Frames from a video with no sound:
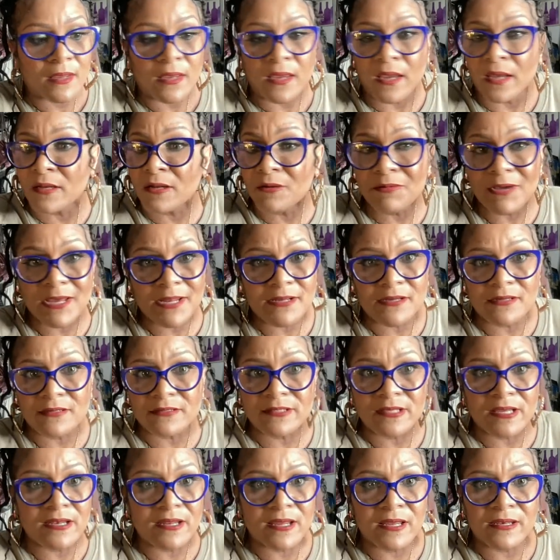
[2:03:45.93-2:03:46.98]
ain't nobody gonna
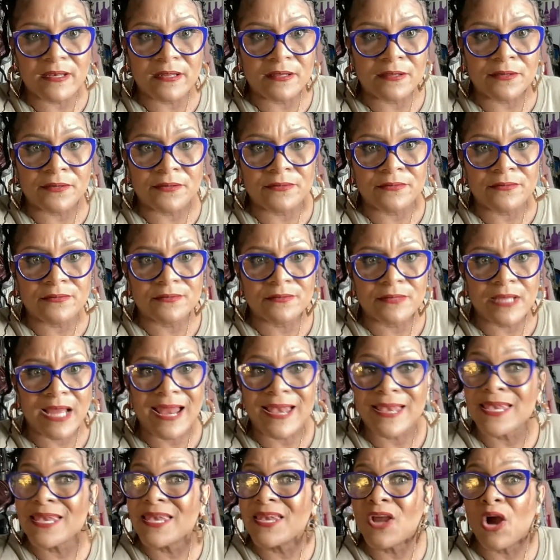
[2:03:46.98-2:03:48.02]
say nothing to you.
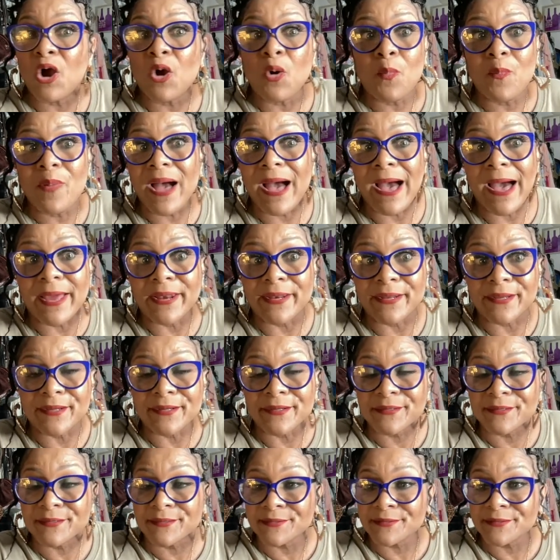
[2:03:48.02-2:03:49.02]
Nobody.